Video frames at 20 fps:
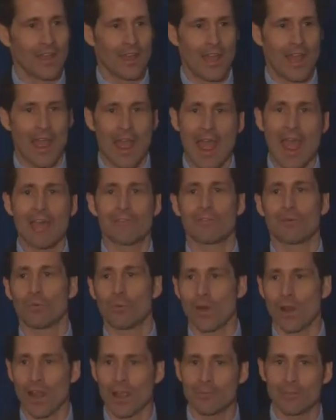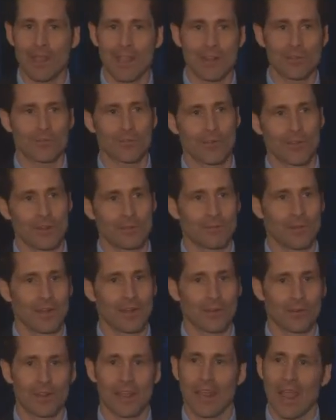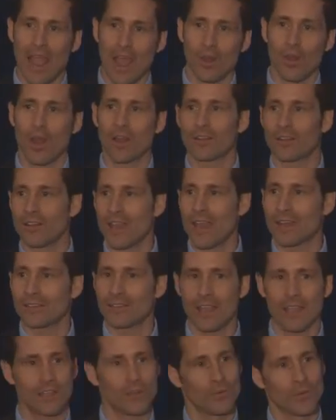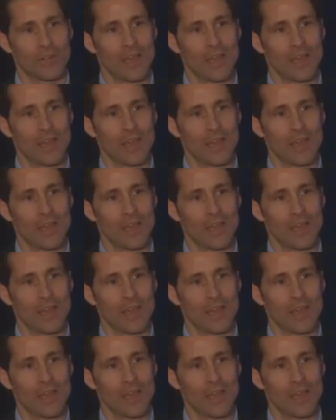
half of what I paid for it, but okay, how long did that take you?